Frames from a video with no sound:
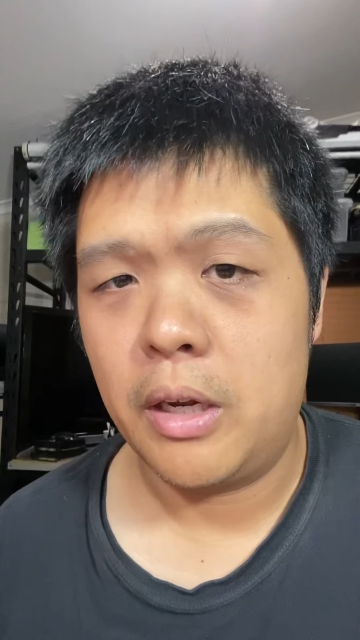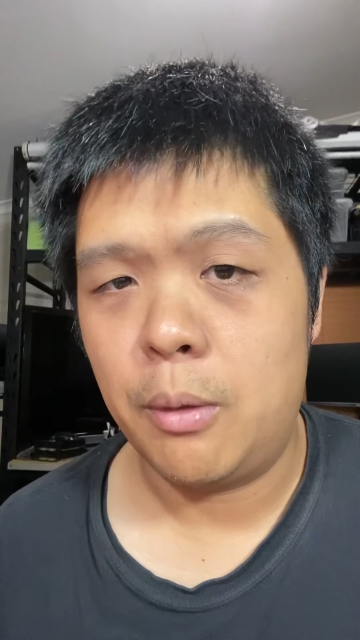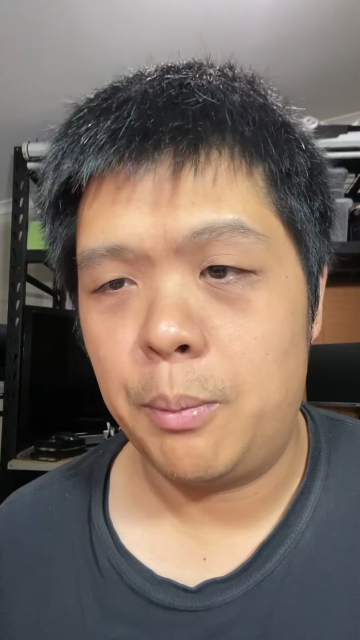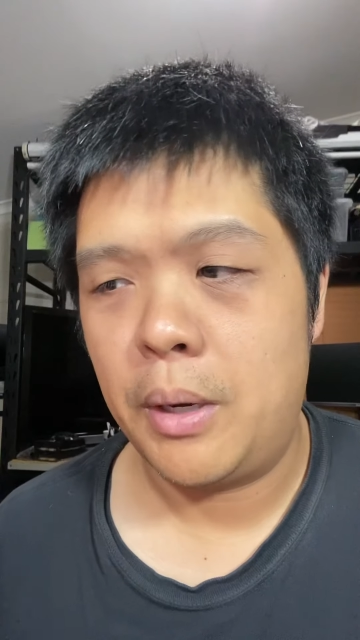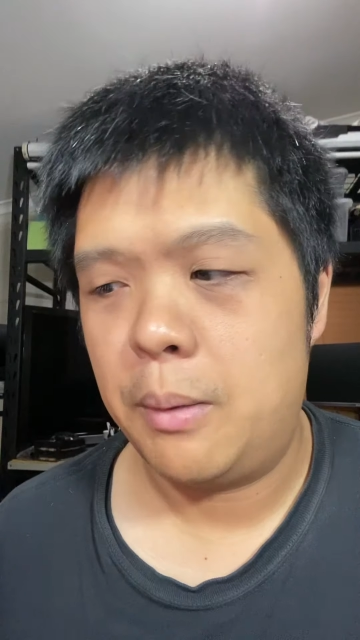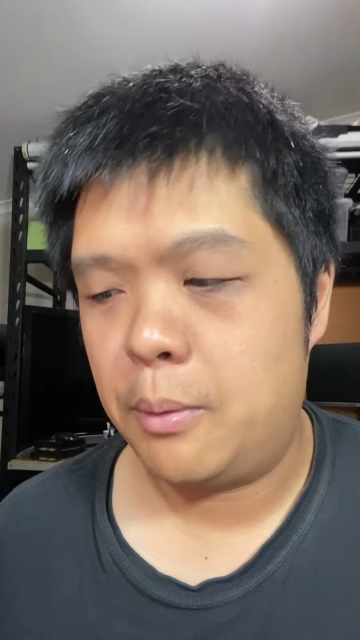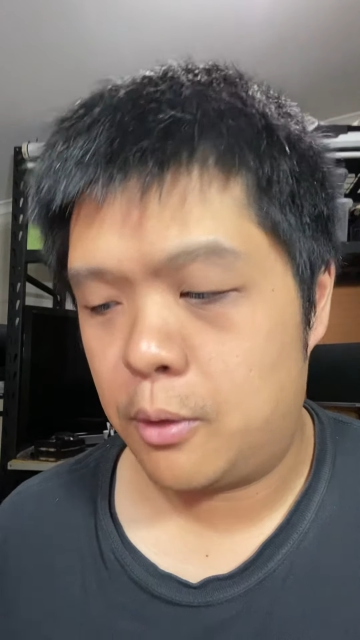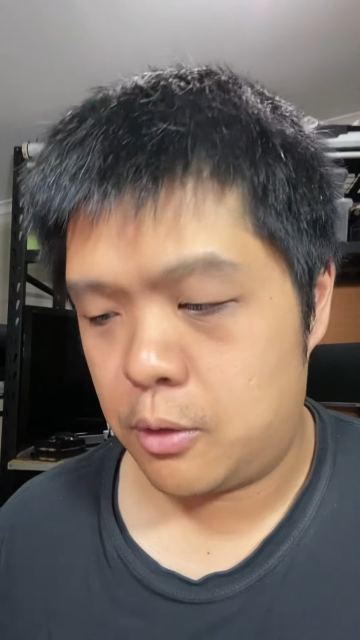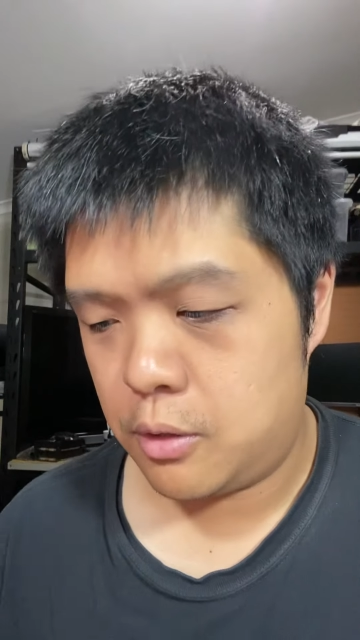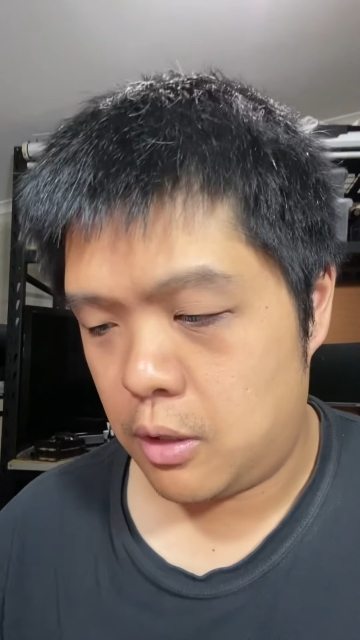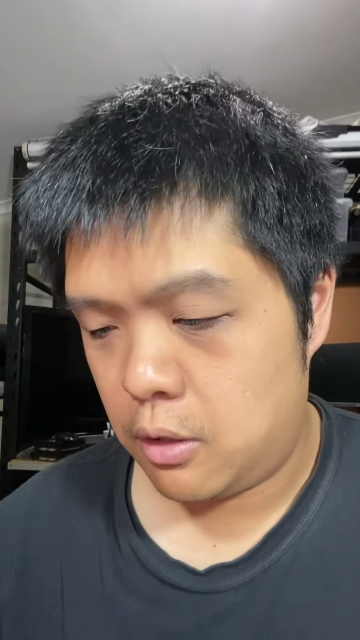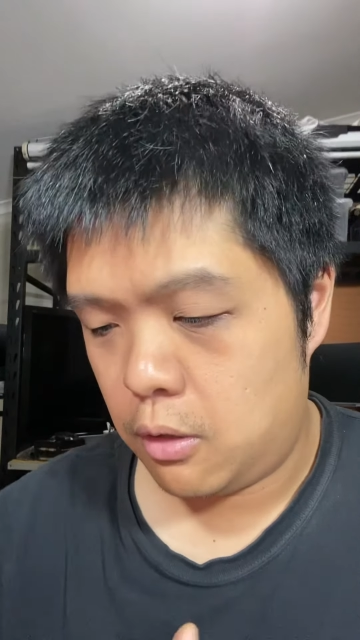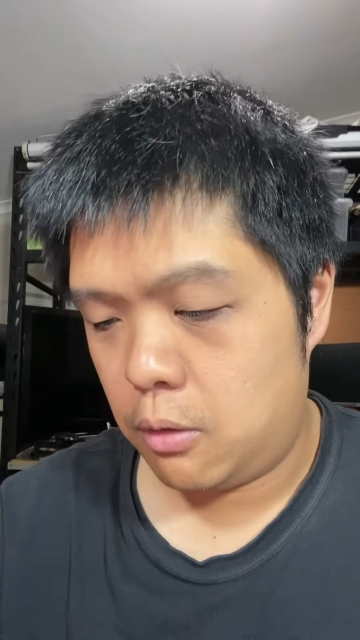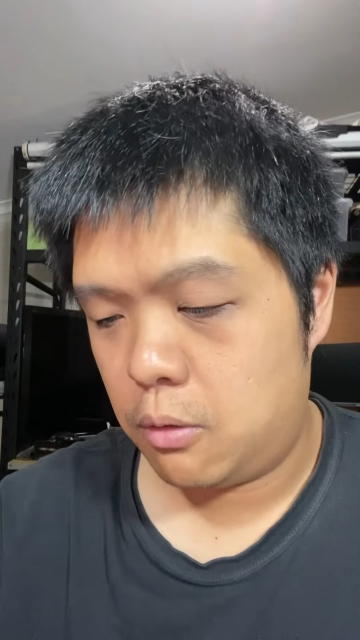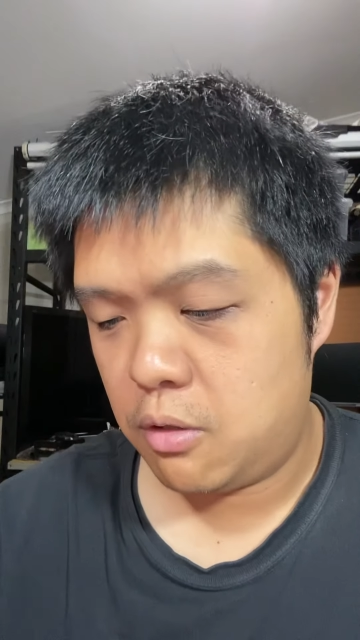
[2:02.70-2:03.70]
on paper, because
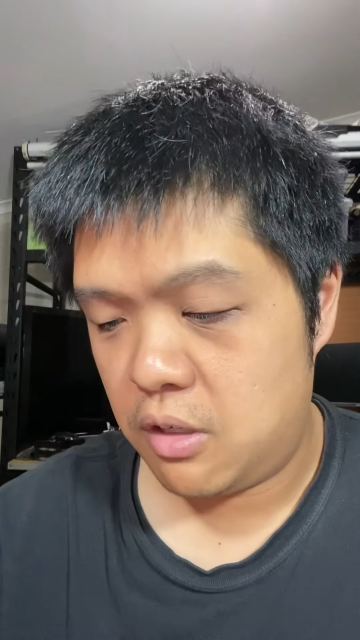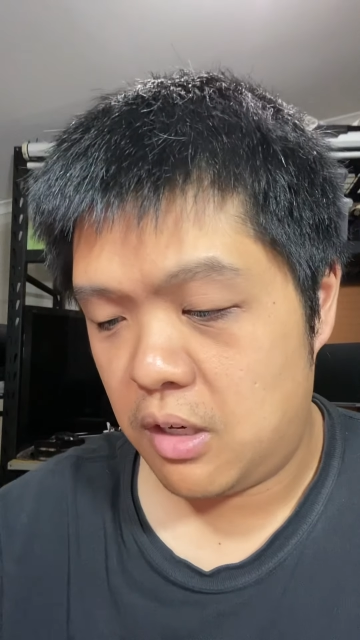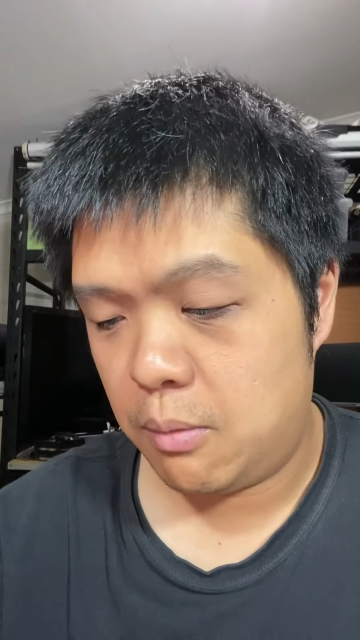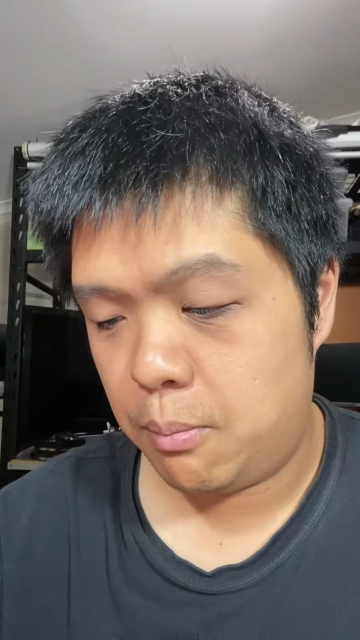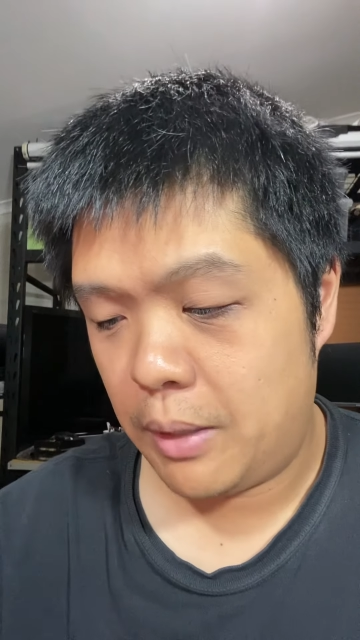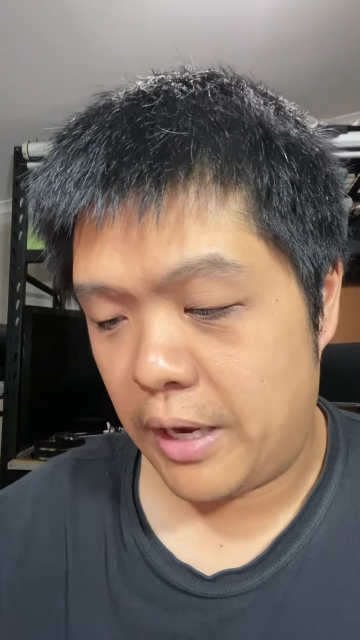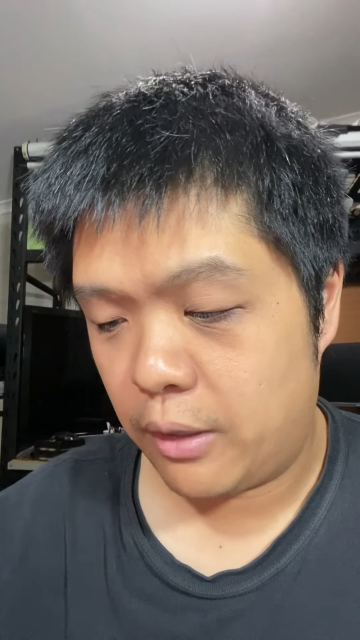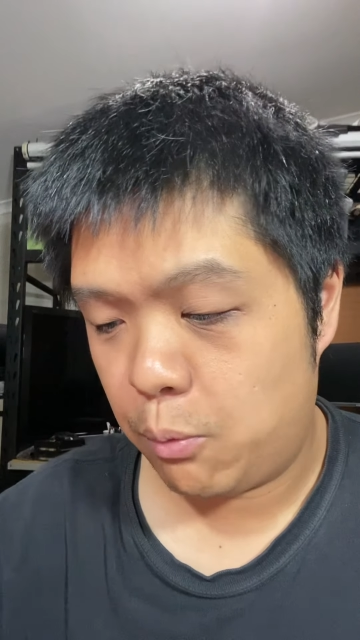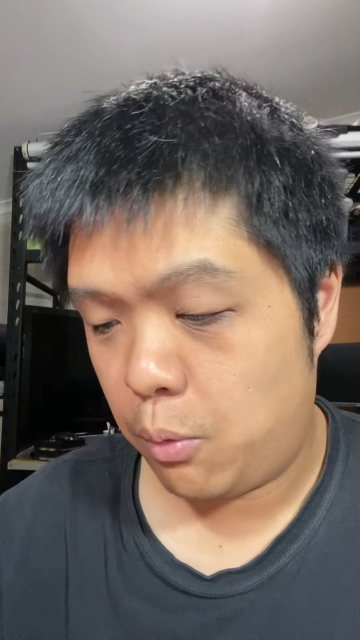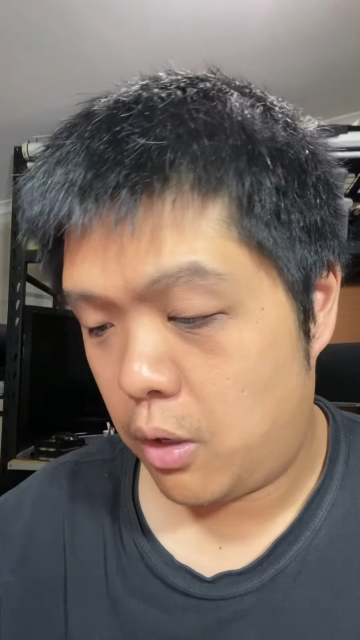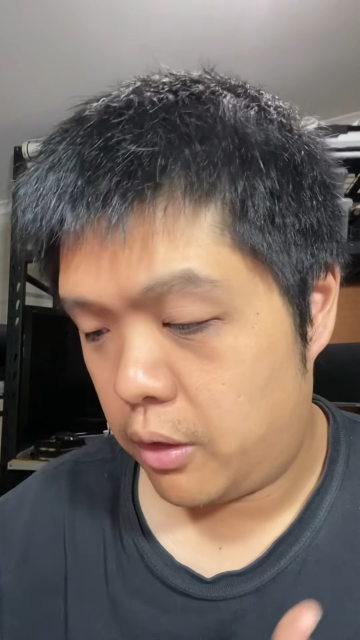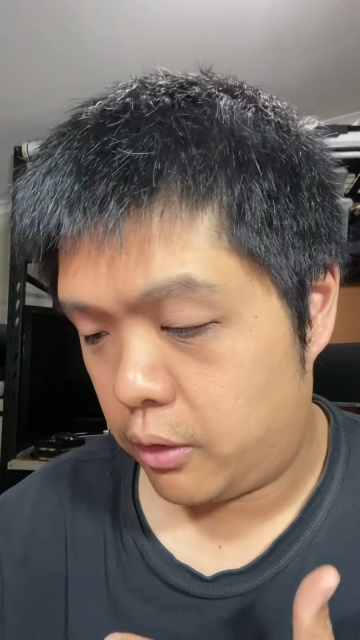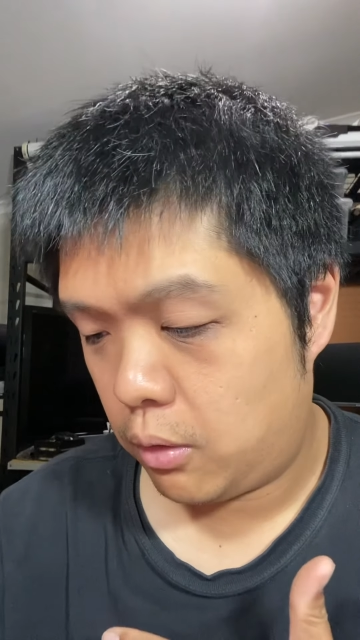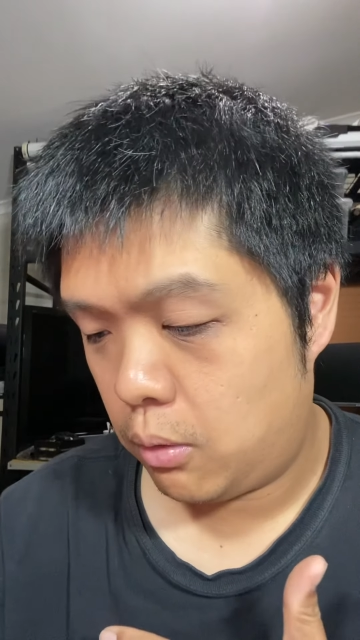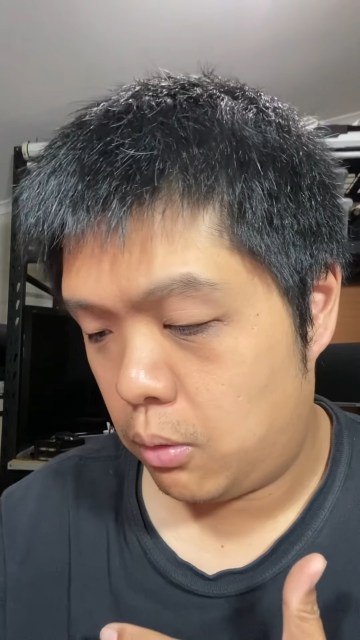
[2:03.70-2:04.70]
then you see it in black and
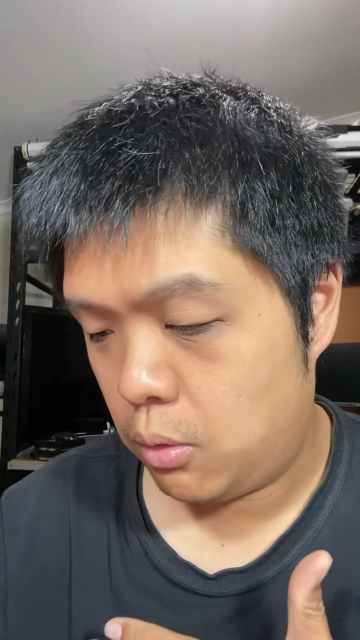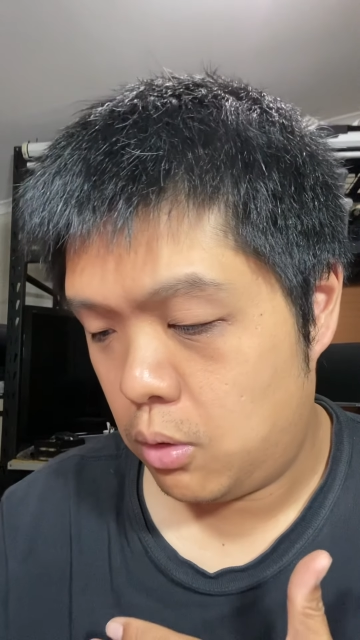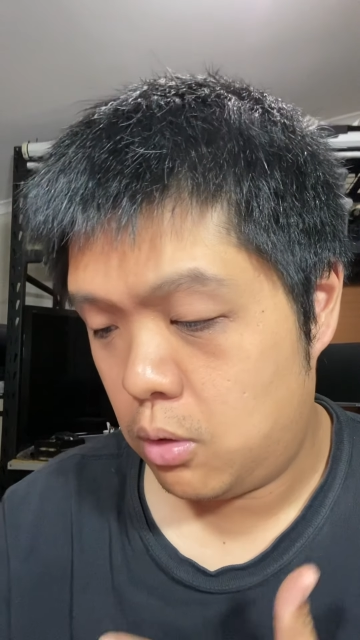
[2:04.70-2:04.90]
white and go,